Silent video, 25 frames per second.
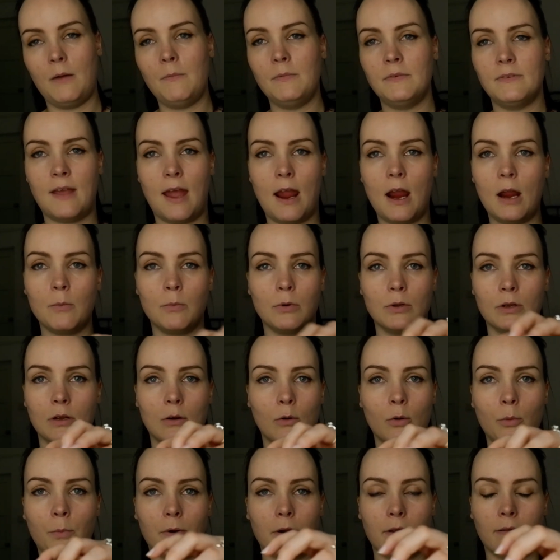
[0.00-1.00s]
I'm terrible
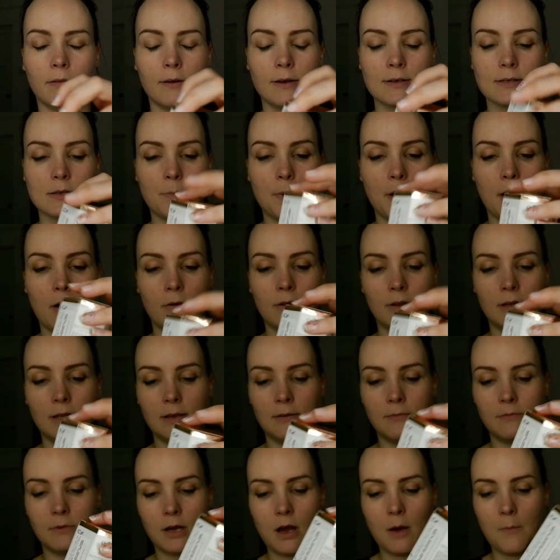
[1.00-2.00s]
at opening things
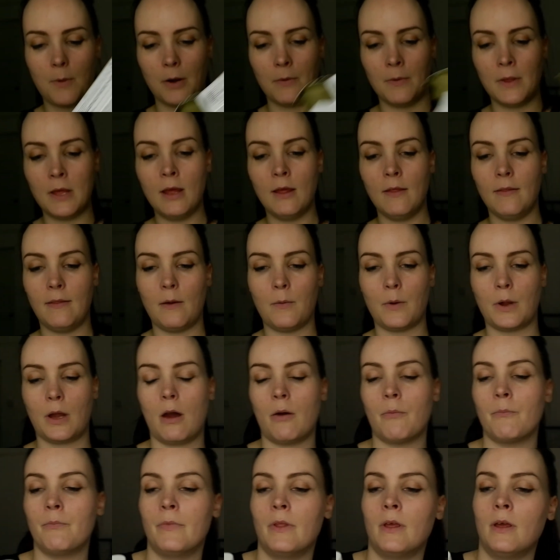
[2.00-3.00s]
apparently. Come on, there we
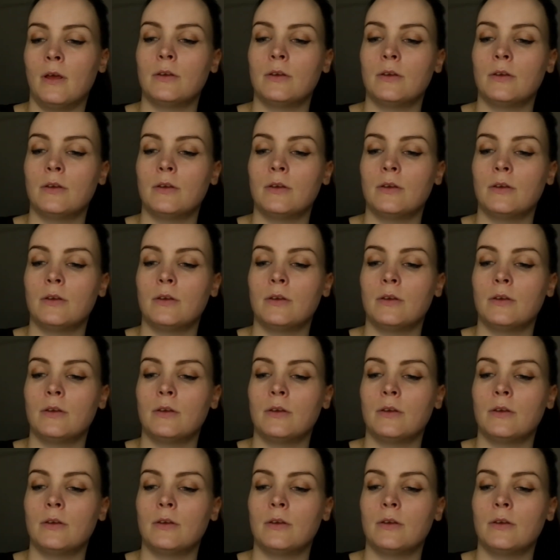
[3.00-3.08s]
go.